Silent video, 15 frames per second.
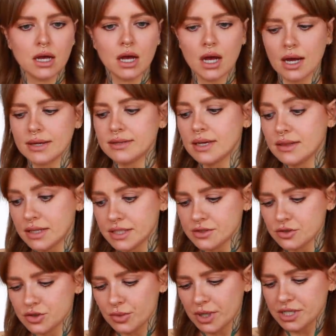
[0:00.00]
uh, and then these
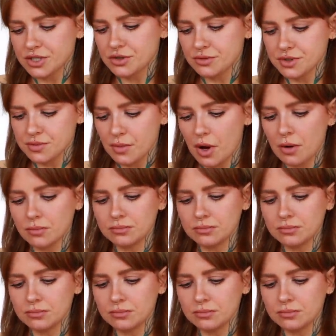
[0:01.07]
are 22 as well.